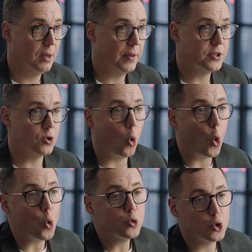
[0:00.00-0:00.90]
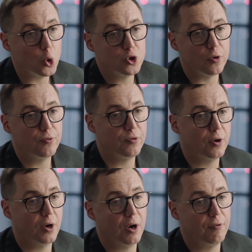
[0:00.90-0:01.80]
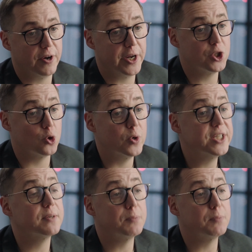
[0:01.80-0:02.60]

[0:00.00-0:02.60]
That's all sorts of financial risk